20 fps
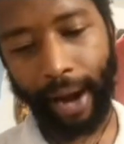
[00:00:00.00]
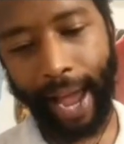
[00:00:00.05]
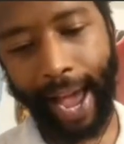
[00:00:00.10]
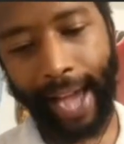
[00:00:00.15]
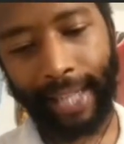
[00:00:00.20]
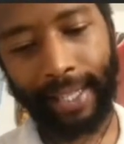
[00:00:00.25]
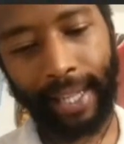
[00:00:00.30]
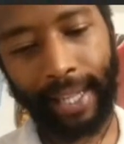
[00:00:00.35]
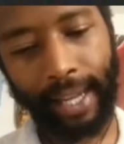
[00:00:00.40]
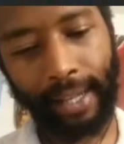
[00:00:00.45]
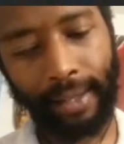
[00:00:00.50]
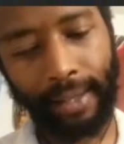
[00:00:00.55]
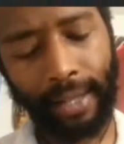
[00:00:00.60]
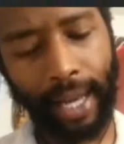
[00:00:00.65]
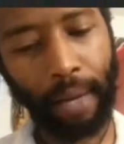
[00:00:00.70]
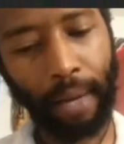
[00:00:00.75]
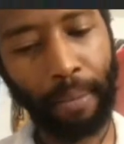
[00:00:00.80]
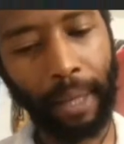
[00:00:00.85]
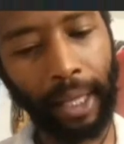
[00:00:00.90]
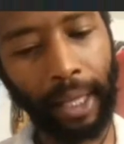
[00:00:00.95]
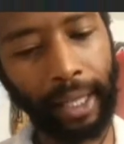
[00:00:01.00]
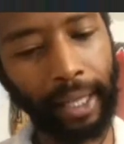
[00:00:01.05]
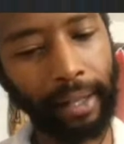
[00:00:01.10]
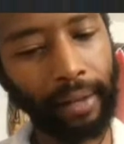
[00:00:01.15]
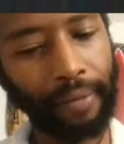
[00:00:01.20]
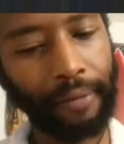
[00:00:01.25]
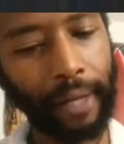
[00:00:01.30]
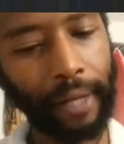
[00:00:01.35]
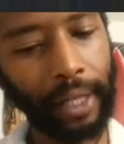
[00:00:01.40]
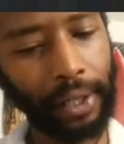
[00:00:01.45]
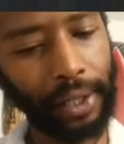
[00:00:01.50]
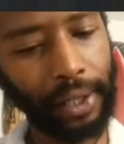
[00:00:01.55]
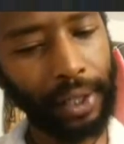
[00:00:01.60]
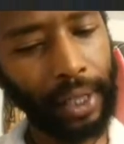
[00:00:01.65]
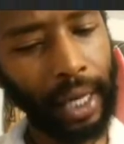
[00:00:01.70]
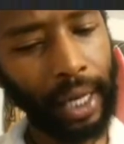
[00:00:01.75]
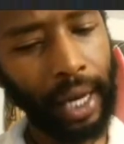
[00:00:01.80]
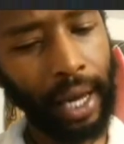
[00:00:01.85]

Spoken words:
access and ability to fish.